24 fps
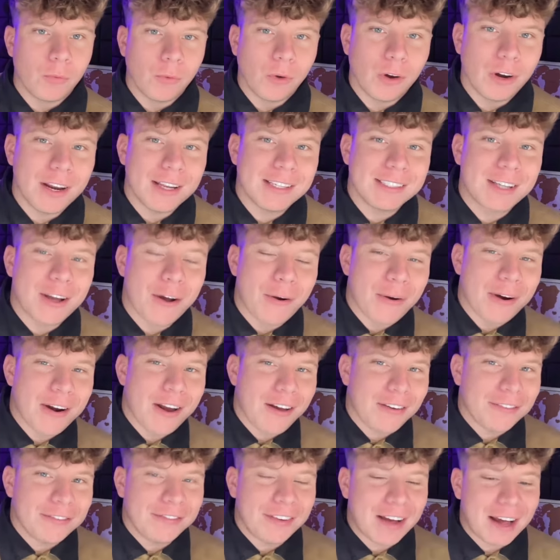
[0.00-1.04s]
What is going
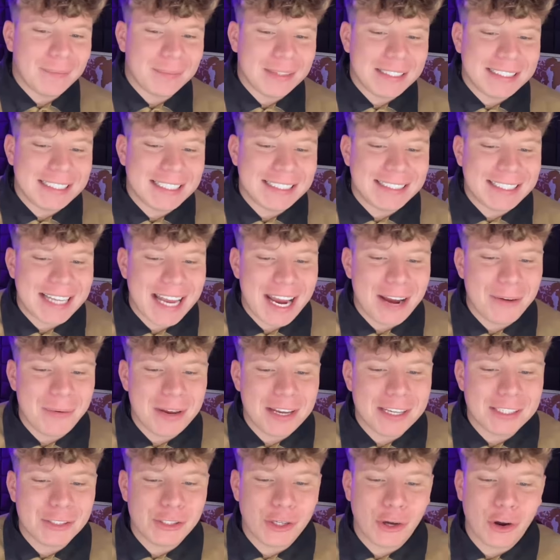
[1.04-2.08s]
on, family? Today
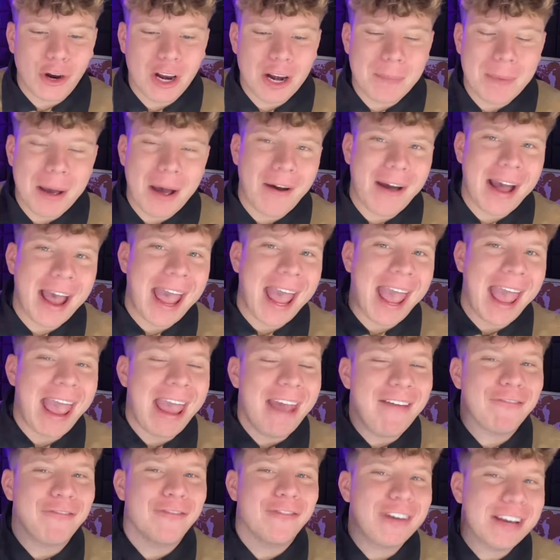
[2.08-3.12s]
we are talking about
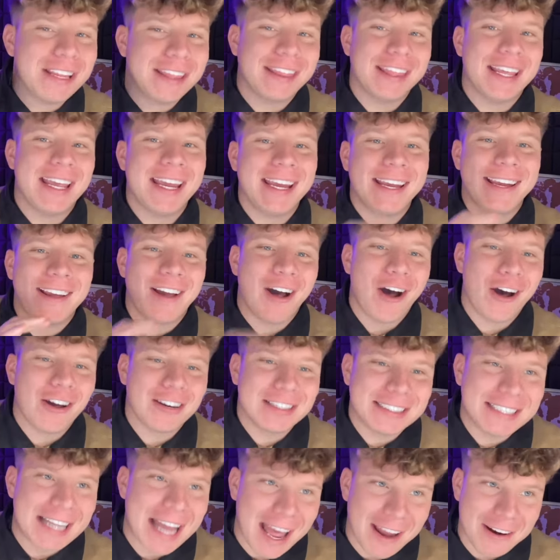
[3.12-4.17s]
everything
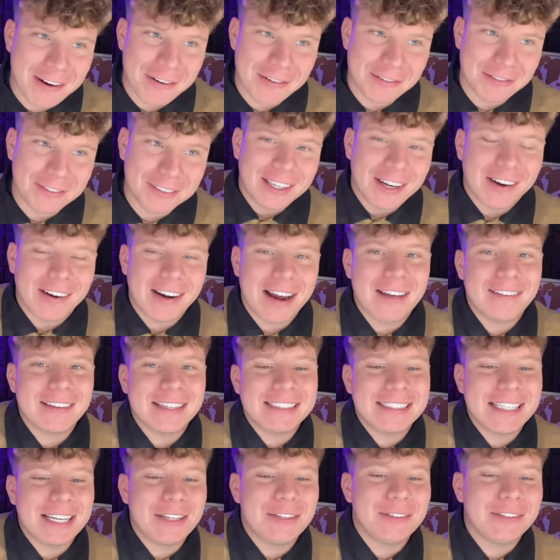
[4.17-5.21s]
Cardano. All right, I'm
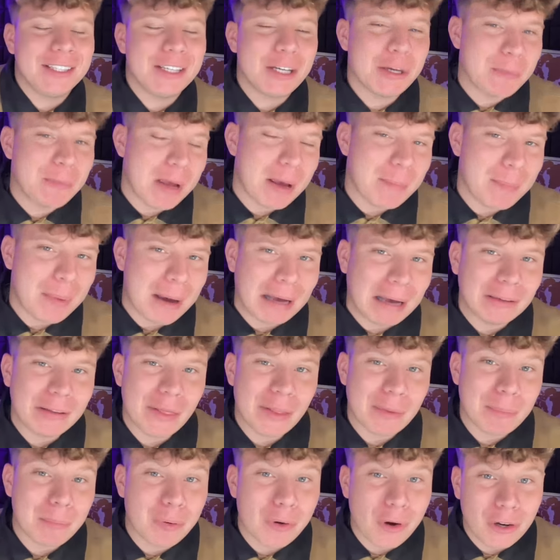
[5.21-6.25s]
going to tell you a little bit
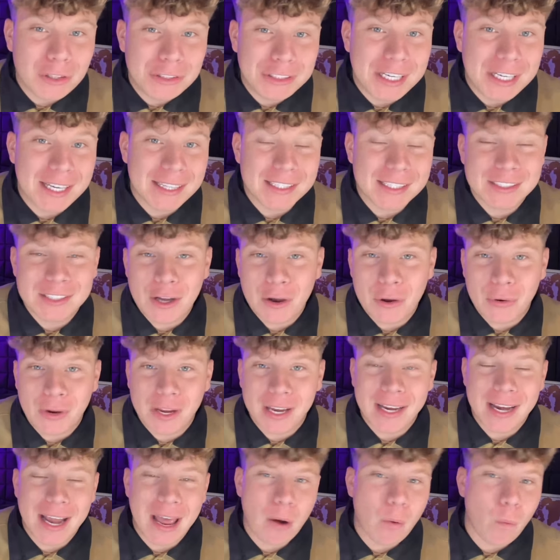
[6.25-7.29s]
about the project, the
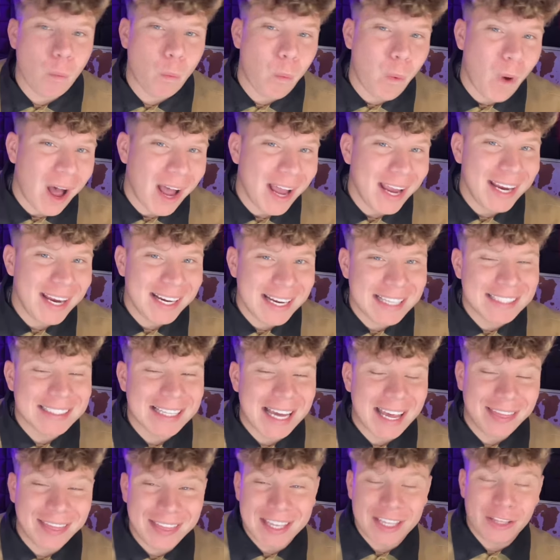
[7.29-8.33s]
token, and why it
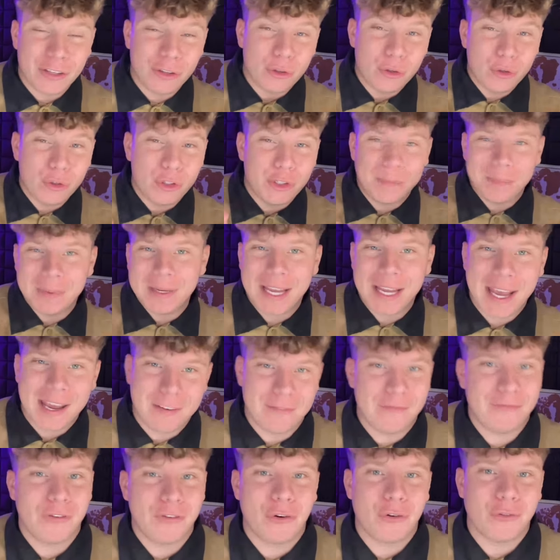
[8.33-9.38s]
is I think you should be
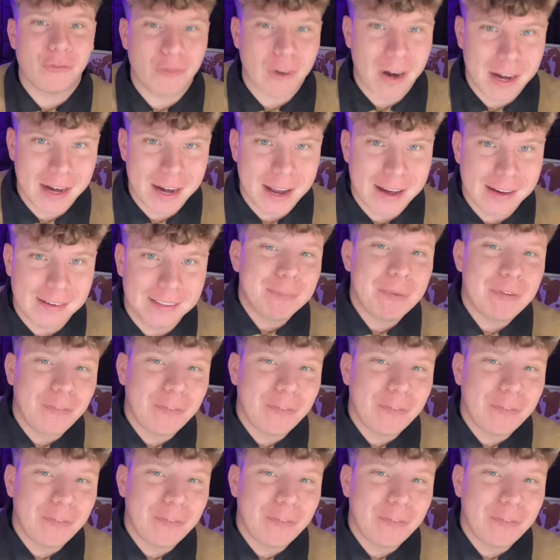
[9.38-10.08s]
getting involved right now.